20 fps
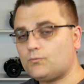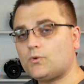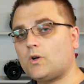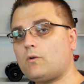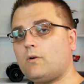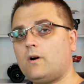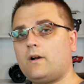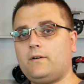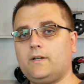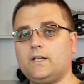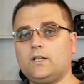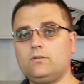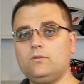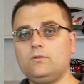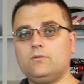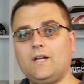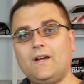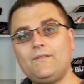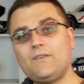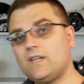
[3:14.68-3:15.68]
require any
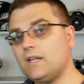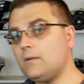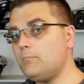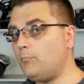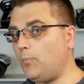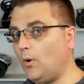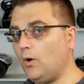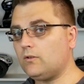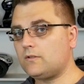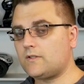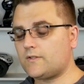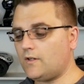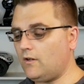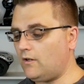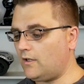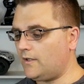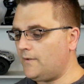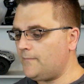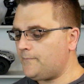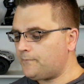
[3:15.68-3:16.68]
glue. Everything bolts
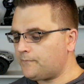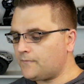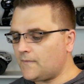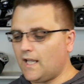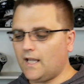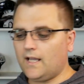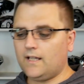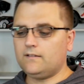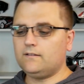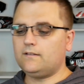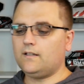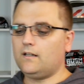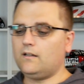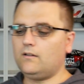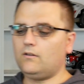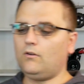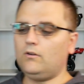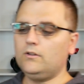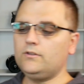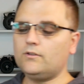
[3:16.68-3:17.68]
on, and
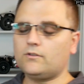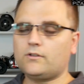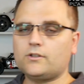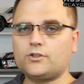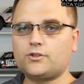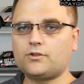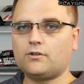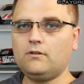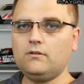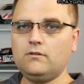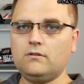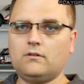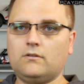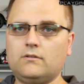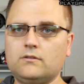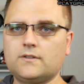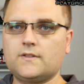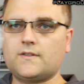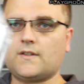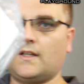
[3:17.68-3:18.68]
all your control
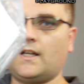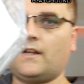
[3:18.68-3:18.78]
horns and